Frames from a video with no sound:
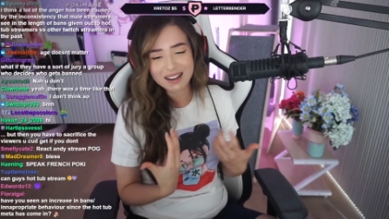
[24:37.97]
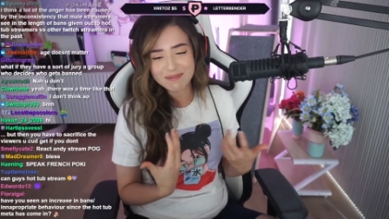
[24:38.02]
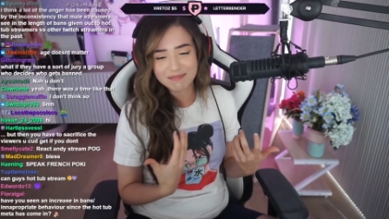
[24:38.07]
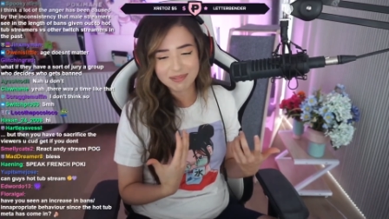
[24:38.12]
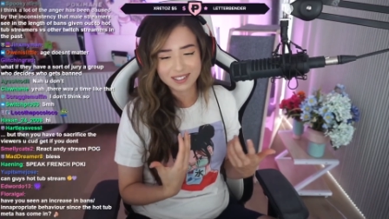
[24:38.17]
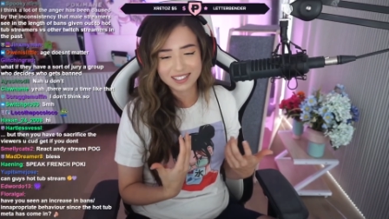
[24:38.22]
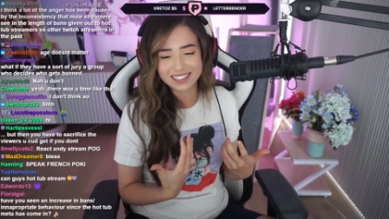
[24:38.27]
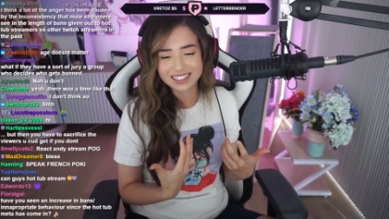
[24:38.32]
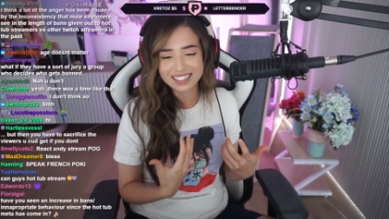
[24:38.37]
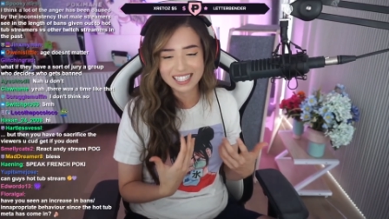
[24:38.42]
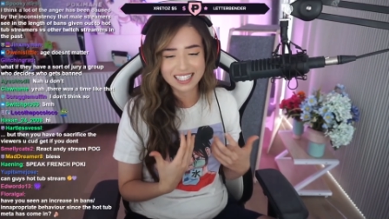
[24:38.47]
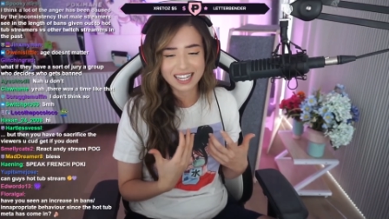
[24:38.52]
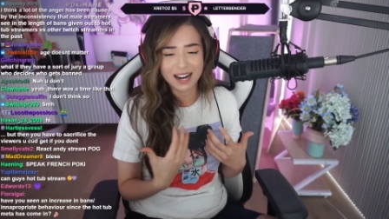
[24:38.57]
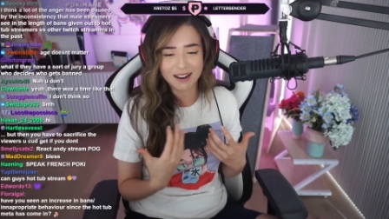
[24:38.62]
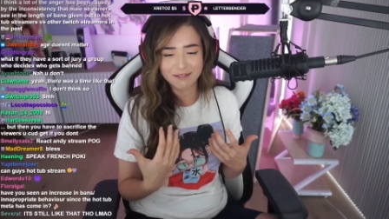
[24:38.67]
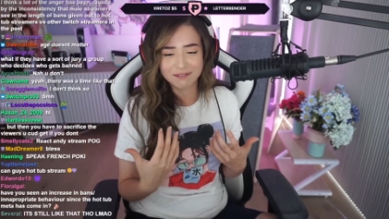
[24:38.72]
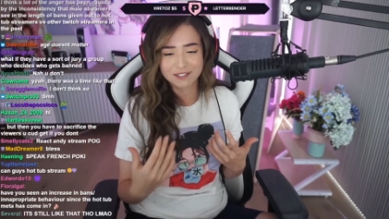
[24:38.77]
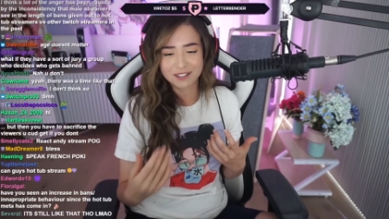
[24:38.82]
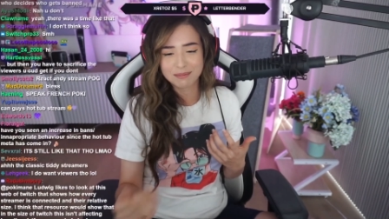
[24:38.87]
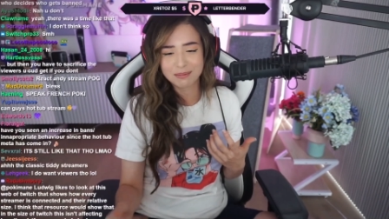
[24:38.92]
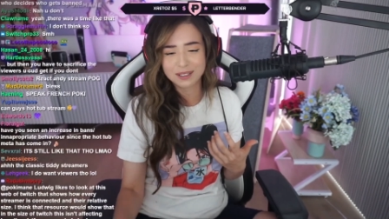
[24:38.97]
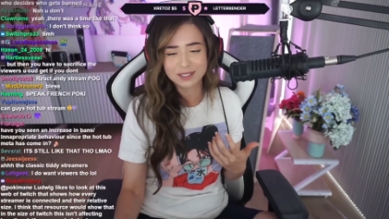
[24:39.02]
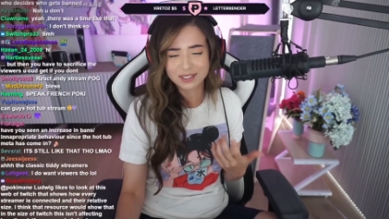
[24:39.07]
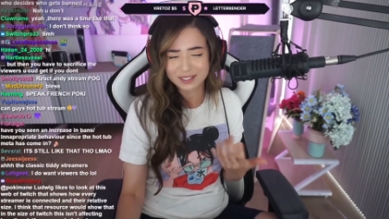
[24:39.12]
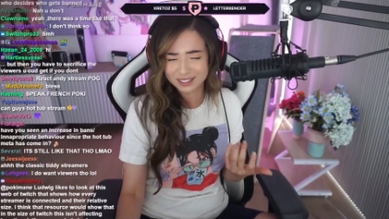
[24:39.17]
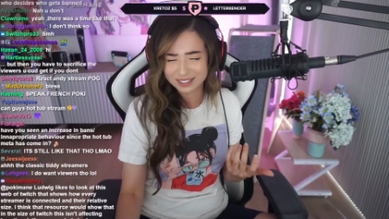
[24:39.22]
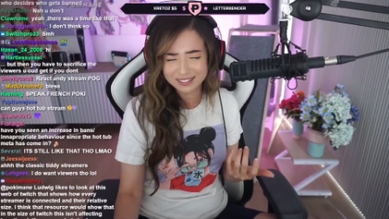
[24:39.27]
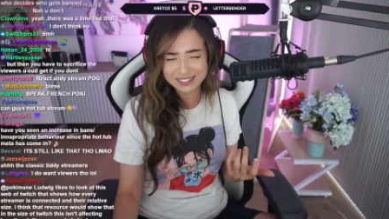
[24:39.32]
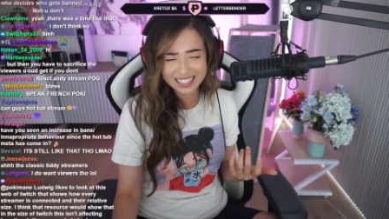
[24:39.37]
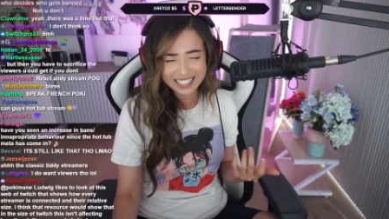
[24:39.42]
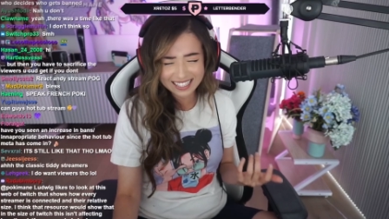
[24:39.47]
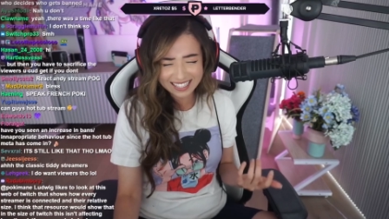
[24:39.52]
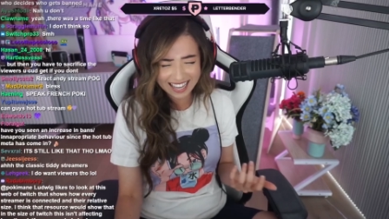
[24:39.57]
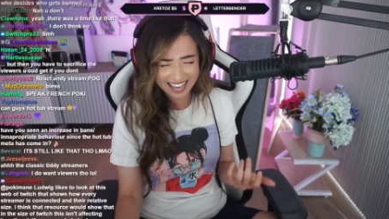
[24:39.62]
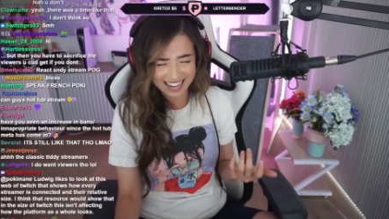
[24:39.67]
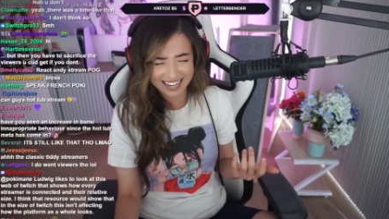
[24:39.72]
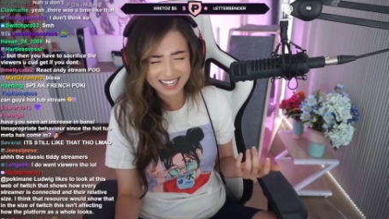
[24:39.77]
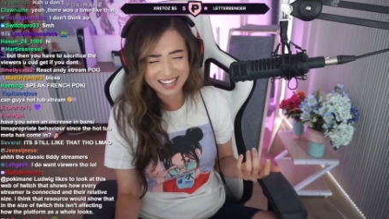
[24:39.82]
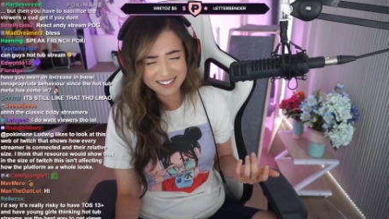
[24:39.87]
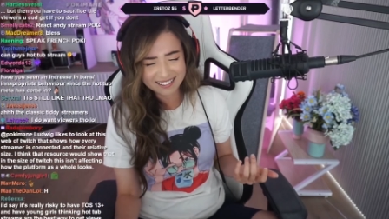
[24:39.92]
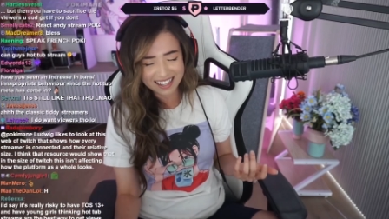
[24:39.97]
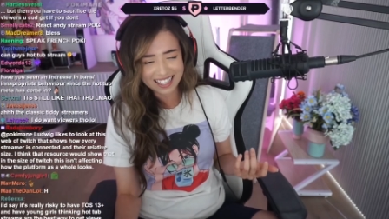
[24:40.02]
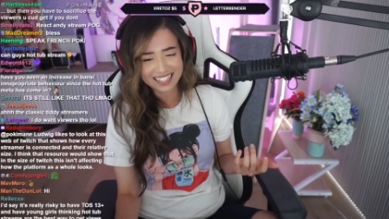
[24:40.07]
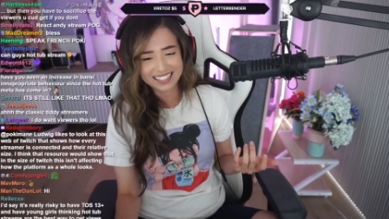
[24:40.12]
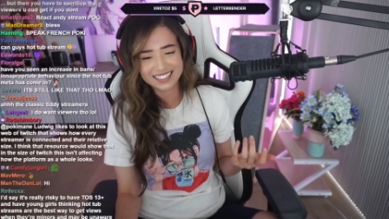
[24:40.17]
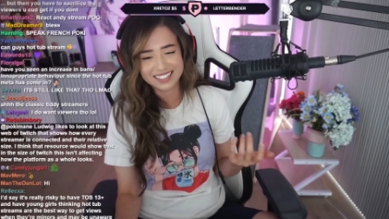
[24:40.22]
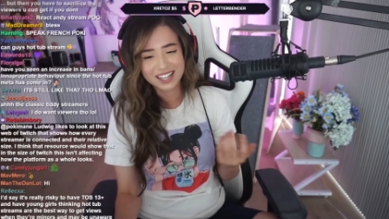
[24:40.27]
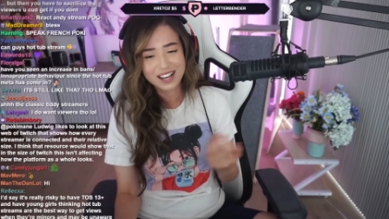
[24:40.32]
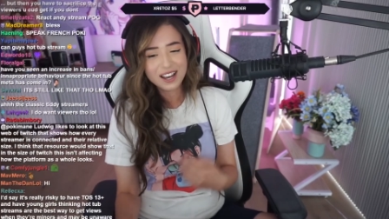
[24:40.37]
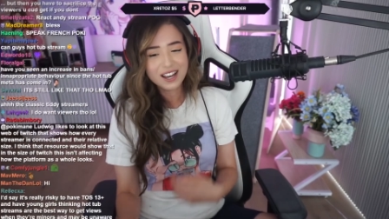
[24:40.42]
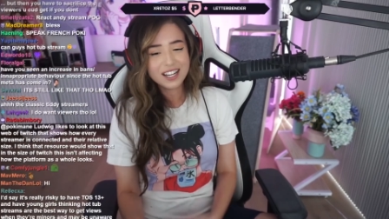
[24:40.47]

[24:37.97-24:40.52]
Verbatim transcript: I'm personally comfortable doing anyways.